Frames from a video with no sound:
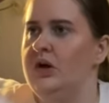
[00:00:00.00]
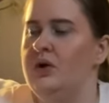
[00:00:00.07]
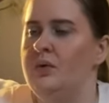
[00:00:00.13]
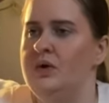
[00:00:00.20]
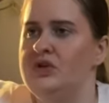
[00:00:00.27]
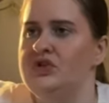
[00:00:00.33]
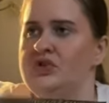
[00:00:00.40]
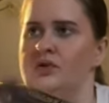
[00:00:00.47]

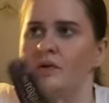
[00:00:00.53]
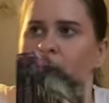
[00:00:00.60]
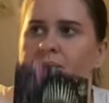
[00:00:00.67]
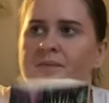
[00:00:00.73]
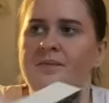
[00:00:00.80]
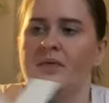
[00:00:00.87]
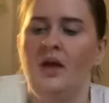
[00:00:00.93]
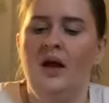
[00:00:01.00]
which
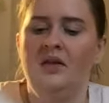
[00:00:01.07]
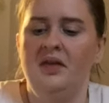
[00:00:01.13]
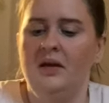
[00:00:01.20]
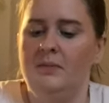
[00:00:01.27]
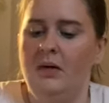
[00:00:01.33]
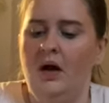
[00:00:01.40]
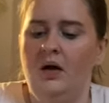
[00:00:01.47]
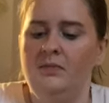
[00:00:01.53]
I
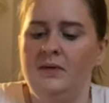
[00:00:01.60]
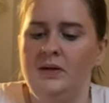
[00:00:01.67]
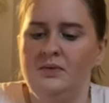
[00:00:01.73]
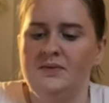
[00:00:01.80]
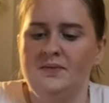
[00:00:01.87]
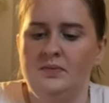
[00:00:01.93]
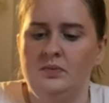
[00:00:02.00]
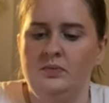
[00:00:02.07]
think part of me was,